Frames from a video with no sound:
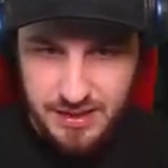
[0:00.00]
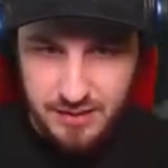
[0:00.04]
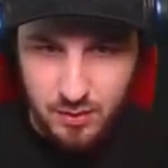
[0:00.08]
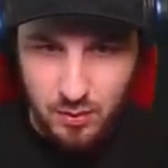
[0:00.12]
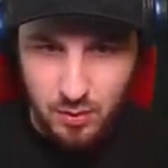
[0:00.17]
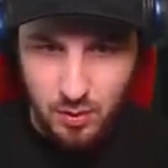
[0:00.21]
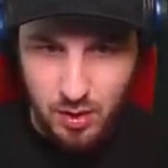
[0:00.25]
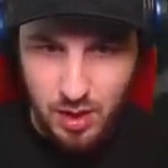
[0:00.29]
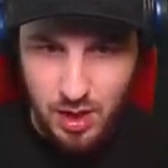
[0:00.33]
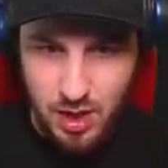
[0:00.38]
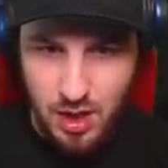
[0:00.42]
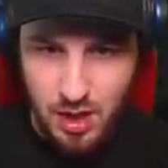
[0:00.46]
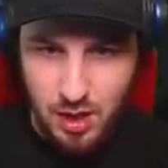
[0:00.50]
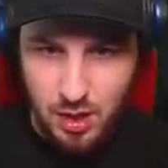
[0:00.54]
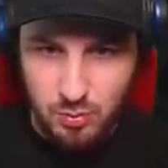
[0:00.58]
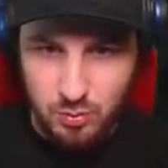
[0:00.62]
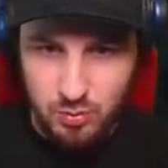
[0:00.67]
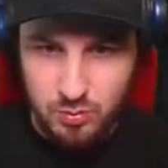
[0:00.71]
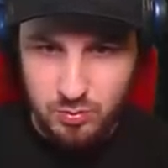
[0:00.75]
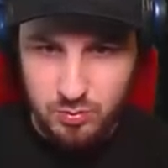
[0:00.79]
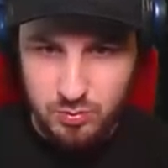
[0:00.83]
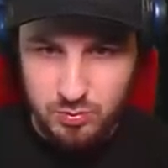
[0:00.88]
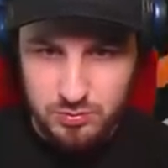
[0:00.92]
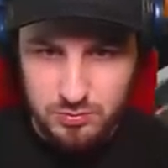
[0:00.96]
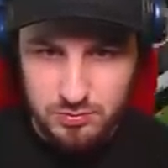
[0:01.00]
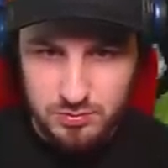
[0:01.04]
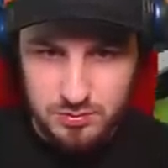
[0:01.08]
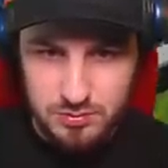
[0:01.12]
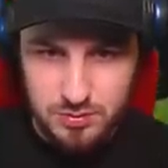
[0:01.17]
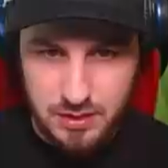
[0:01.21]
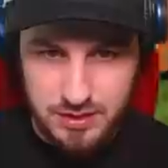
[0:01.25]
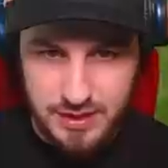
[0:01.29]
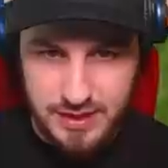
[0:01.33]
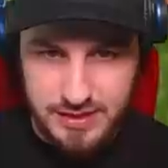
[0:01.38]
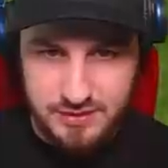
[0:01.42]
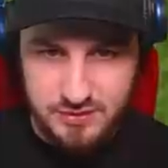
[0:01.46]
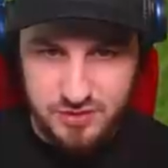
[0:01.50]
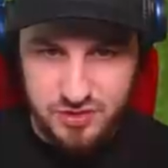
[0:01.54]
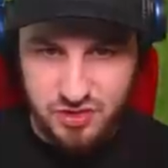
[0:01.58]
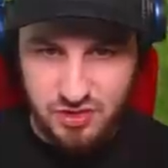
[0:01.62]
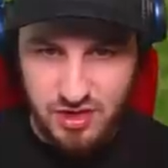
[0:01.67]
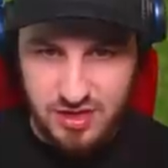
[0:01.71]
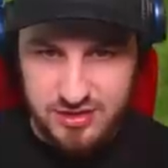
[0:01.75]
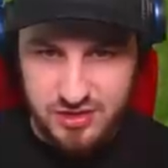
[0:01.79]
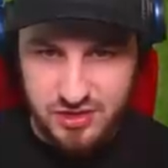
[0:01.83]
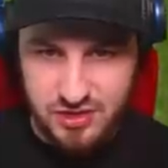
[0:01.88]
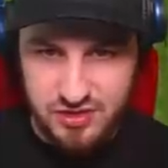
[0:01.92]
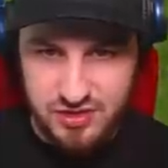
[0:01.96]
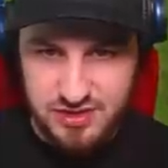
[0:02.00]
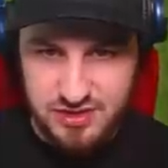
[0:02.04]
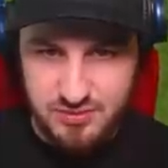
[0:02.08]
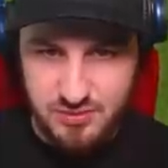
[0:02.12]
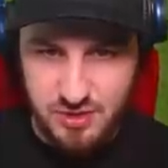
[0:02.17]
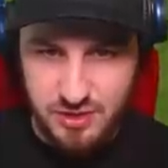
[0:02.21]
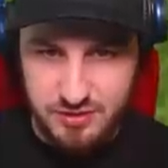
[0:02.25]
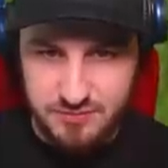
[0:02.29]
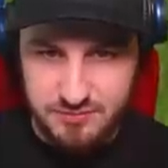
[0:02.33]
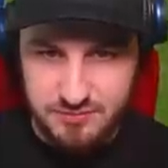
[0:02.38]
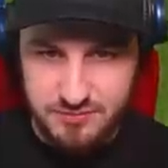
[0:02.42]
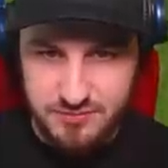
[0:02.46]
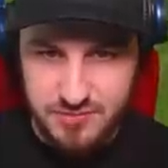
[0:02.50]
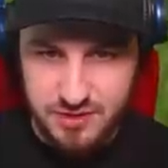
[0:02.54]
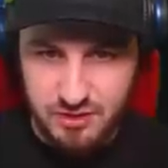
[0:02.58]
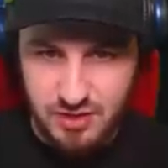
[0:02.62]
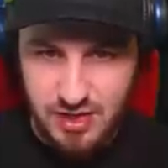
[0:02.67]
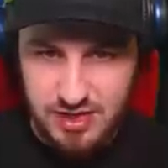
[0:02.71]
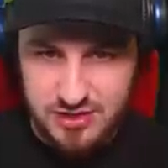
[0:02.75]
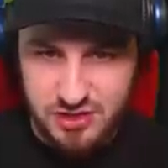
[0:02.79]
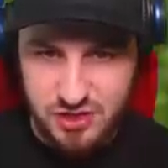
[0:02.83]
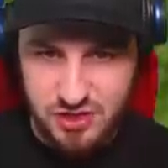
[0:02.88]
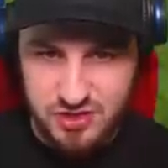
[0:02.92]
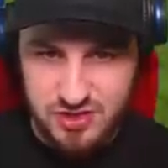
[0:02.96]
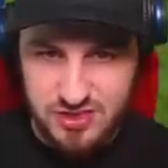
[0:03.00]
getting... Whoa. Okay, you just crashed yours into mine. You crashed